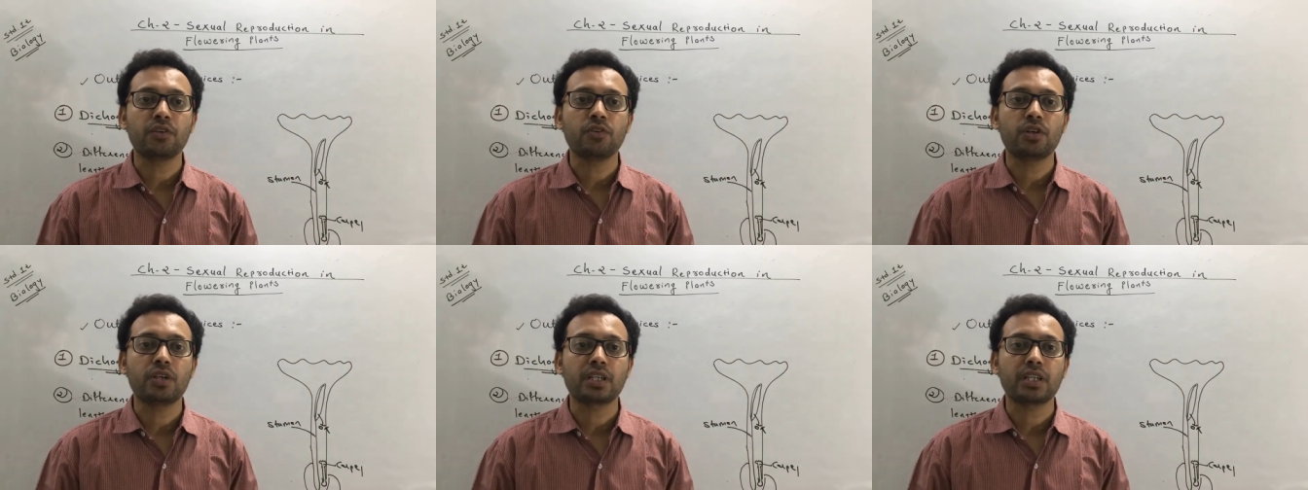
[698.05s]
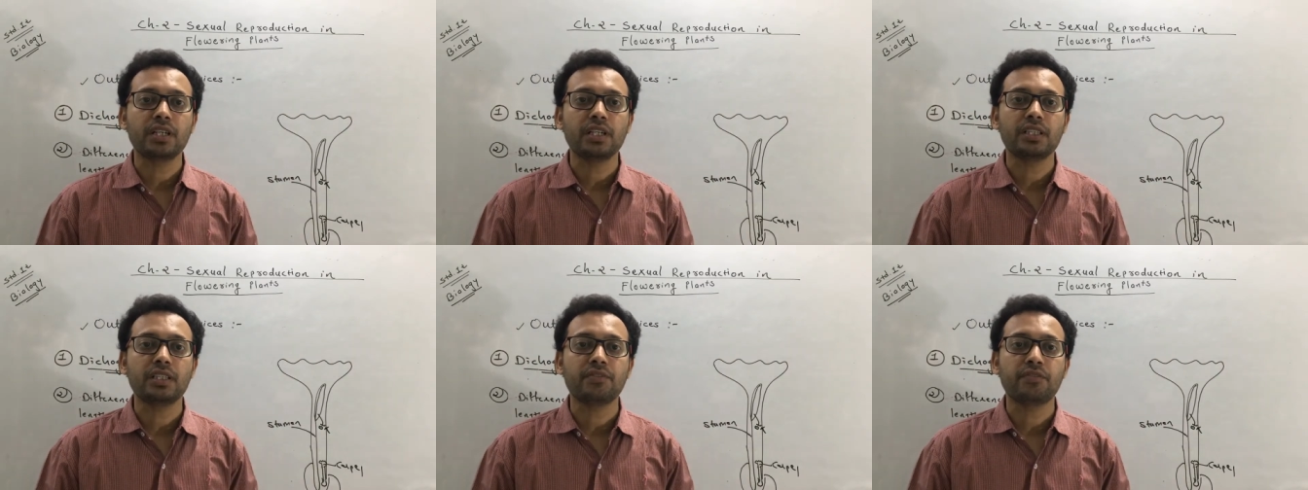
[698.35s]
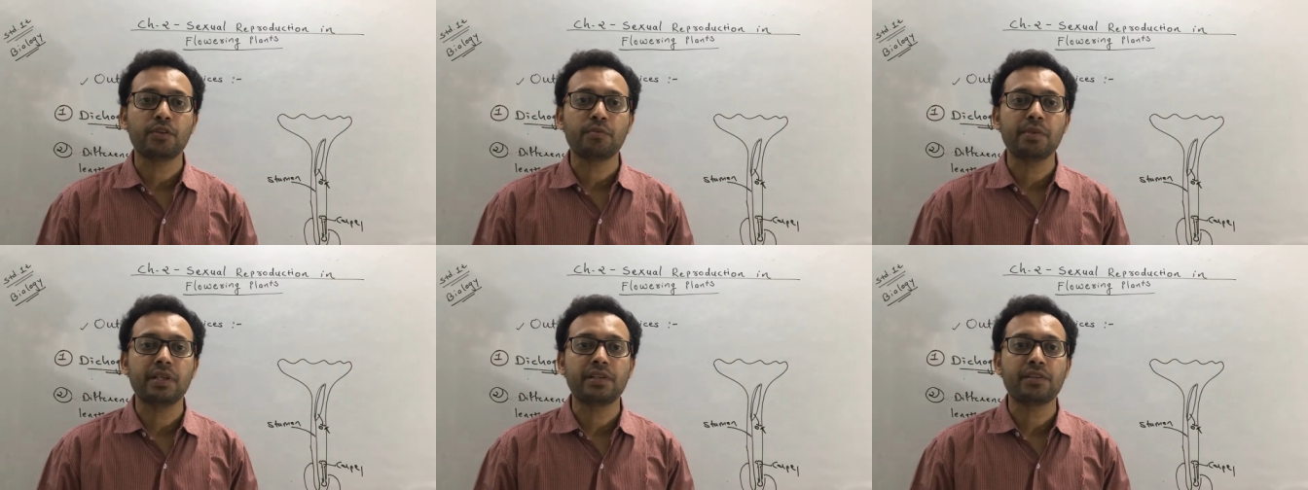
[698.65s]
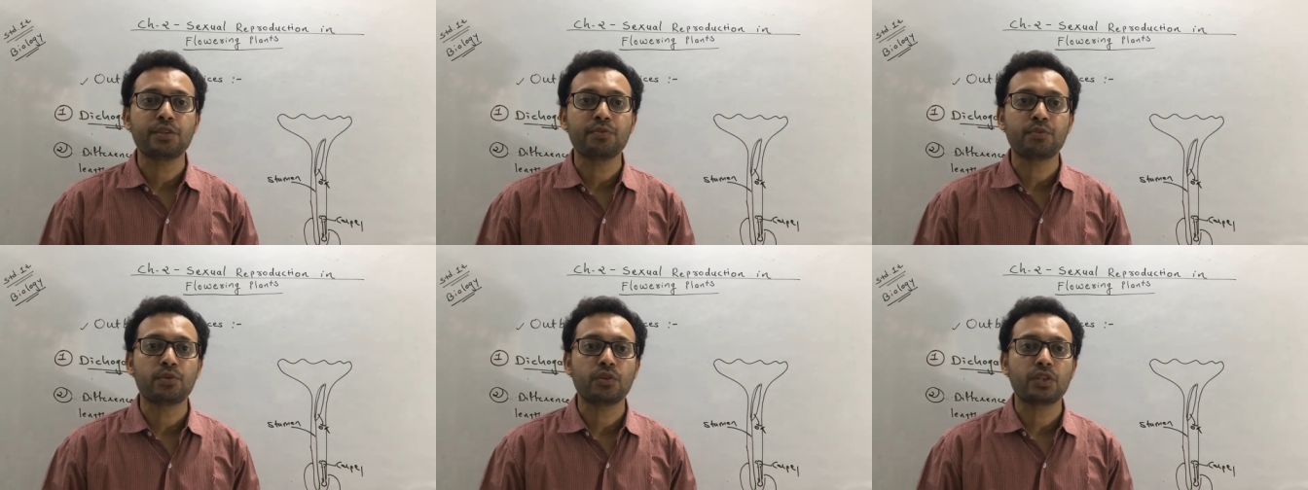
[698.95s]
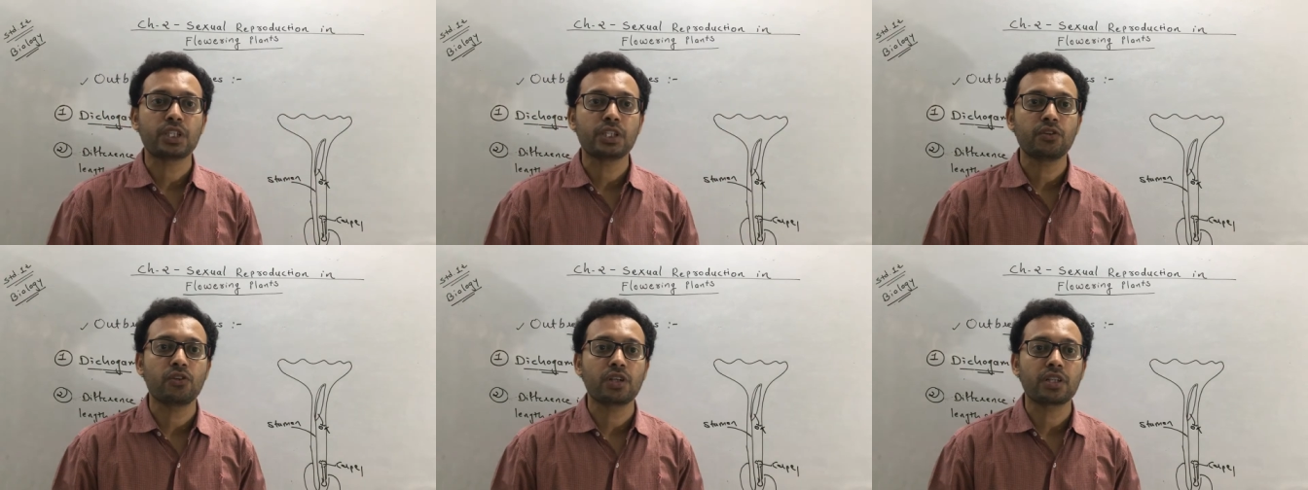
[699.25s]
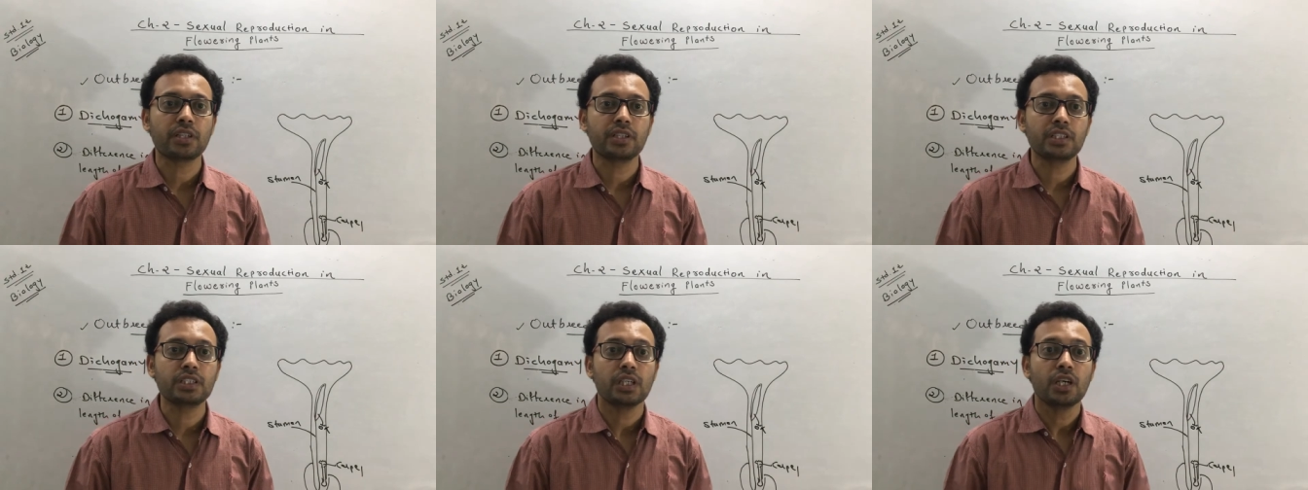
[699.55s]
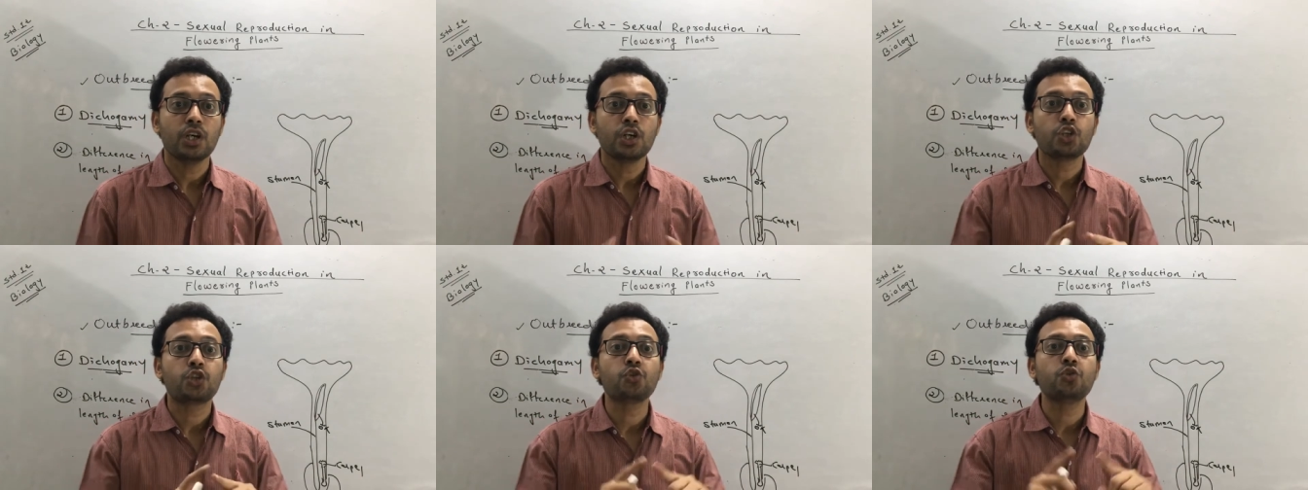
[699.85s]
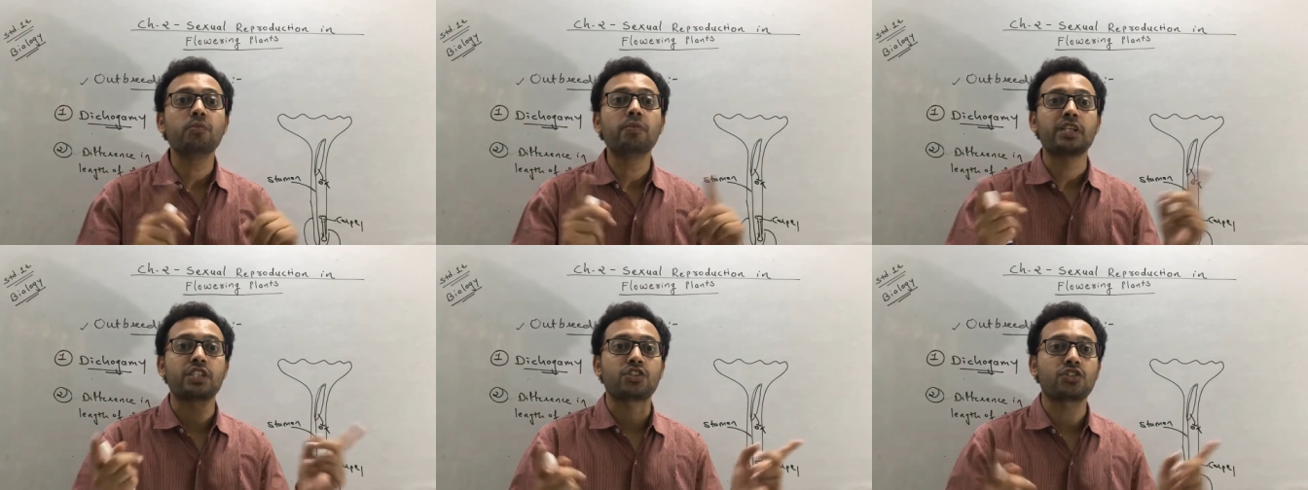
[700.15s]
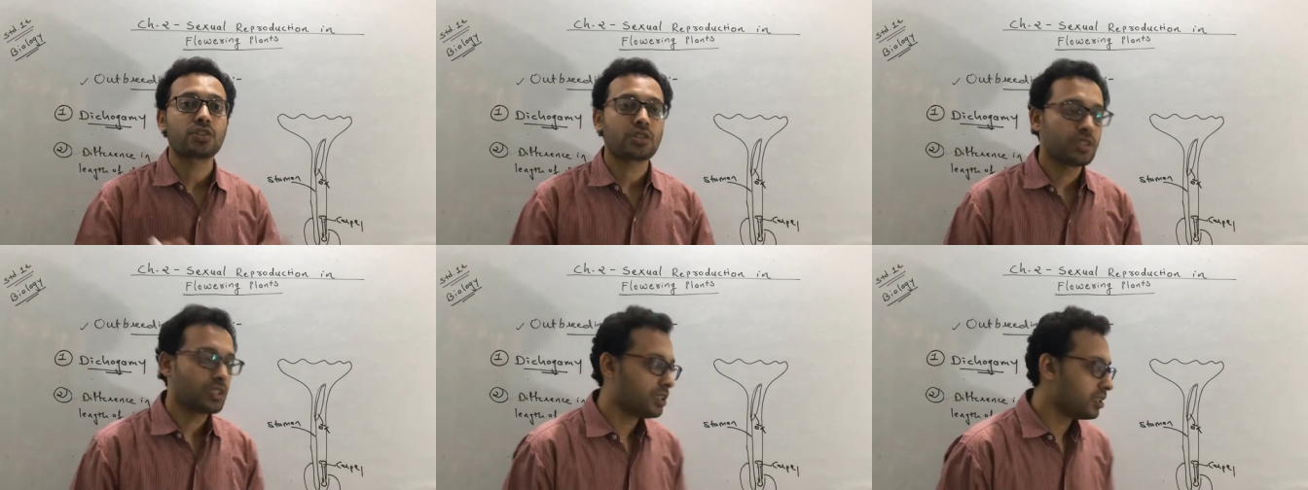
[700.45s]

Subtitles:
organ and the female reproductive organ is too much.